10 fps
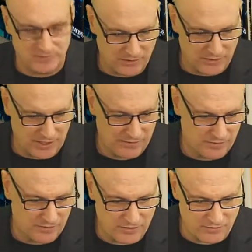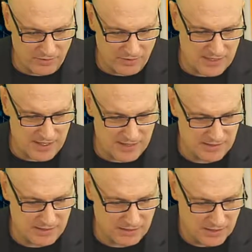Okay, so it really
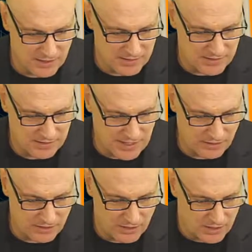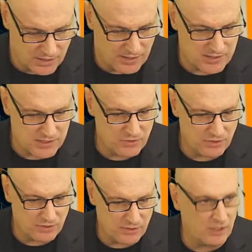ties in together. Let's do
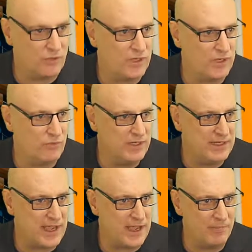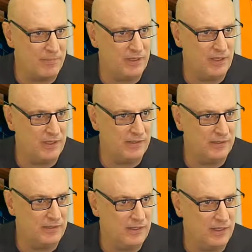a quick recap
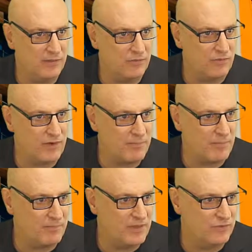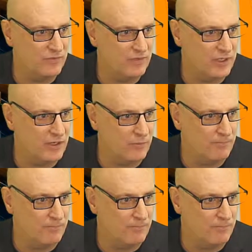and wrap up this video.